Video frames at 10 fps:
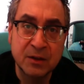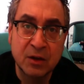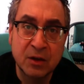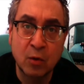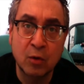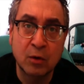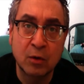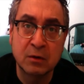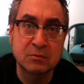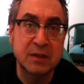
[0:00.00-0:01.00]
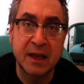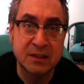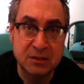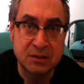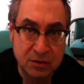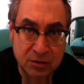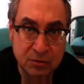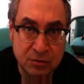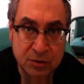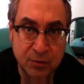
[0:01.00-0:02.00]
or Langston
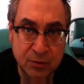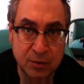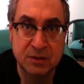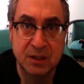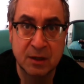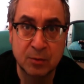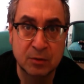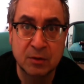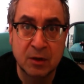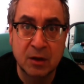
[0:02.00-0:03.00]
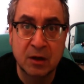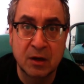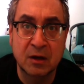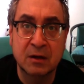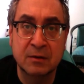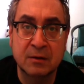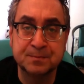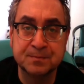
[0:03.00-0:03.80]
Hughes, for example. The